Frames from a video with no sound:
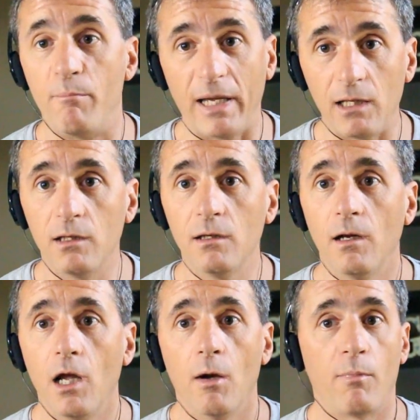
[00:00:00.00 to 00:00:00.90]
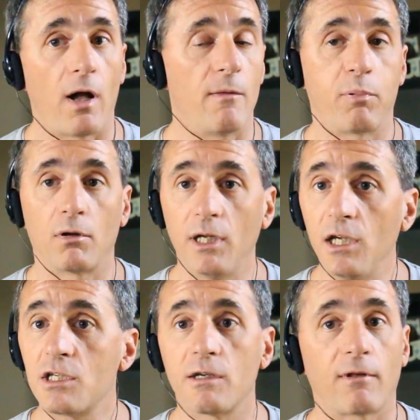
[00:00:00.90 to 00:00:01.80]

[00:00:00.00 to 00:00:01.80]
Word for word: beaten by the police,